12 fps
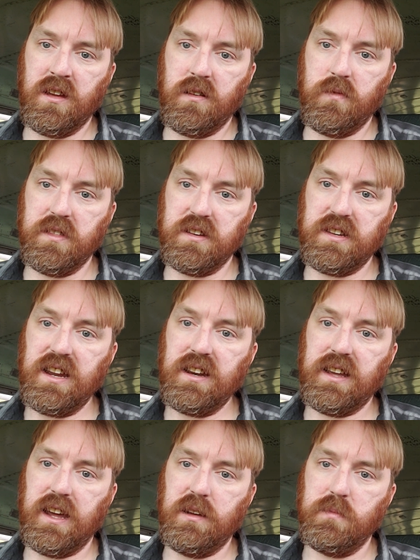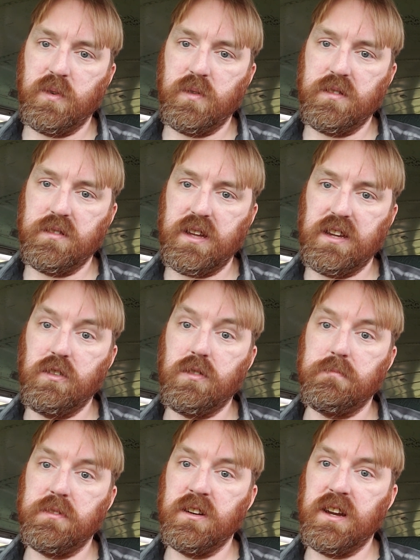with a data cable that you
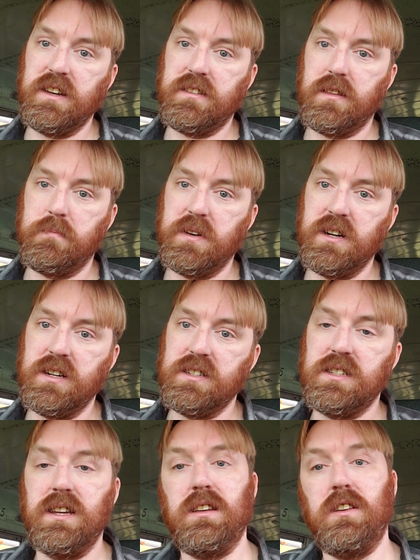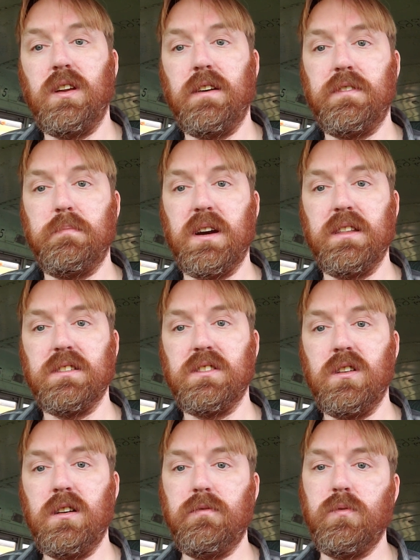could plug into the bus, and you'd have to buy the
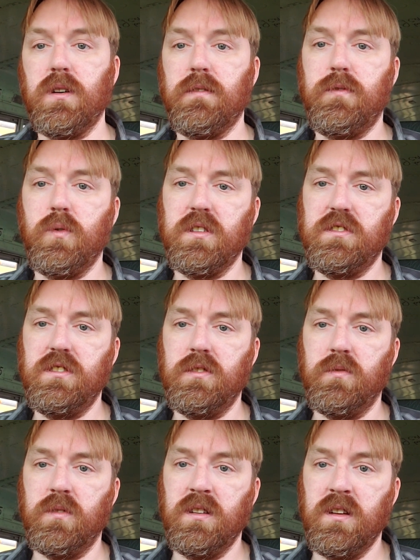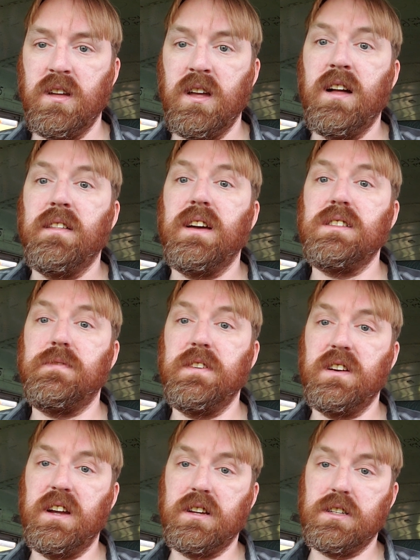software for it too. That's
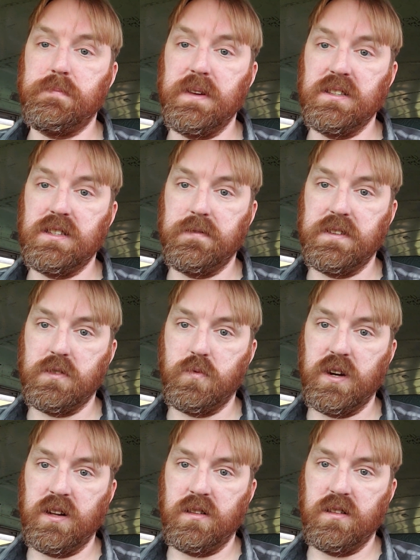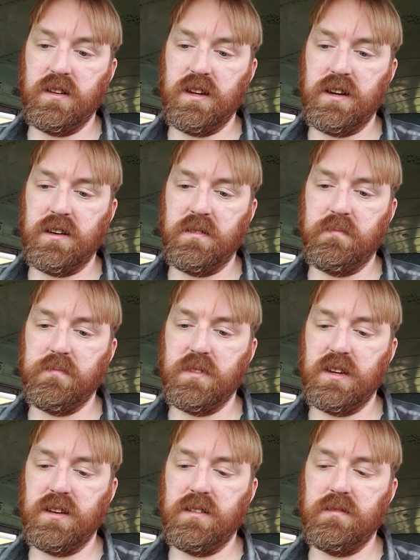very expensive as well.
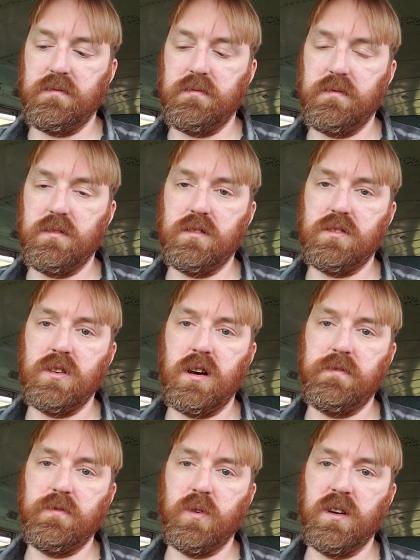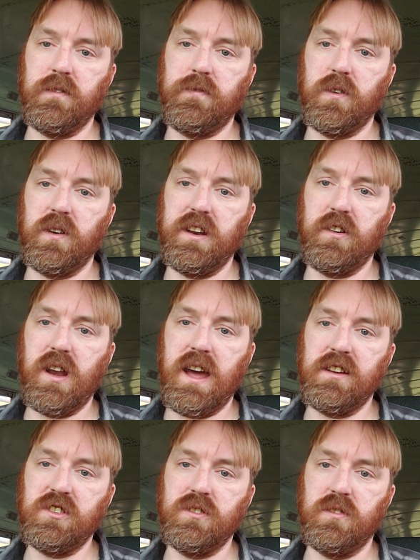The software for
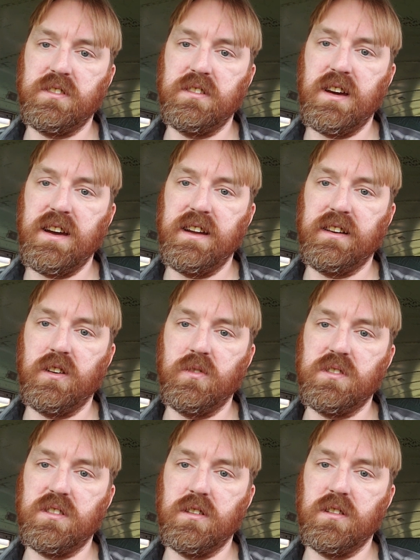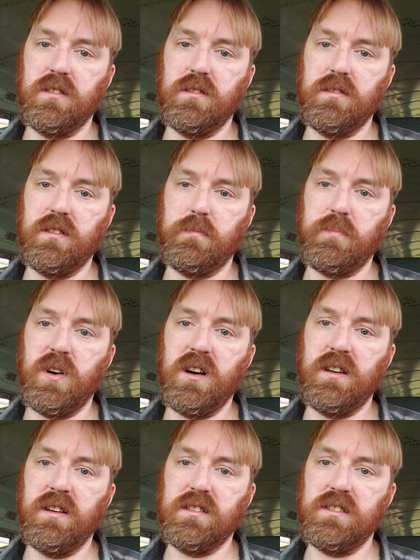International to diagnose their
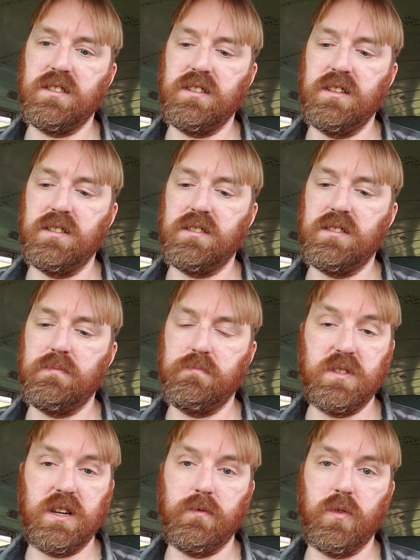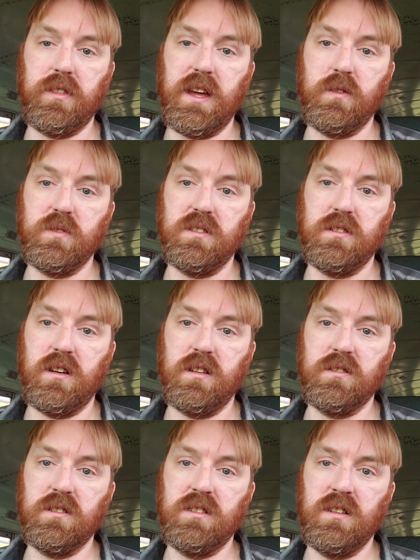products is several
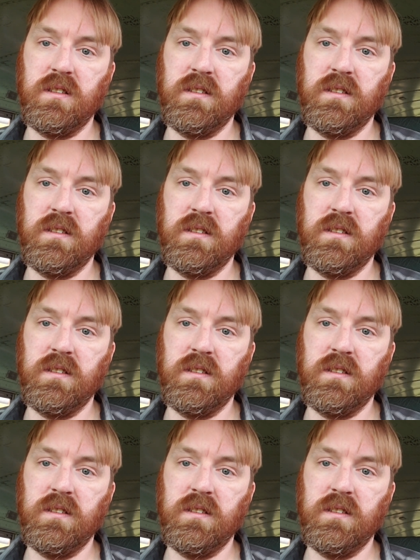$1,000s.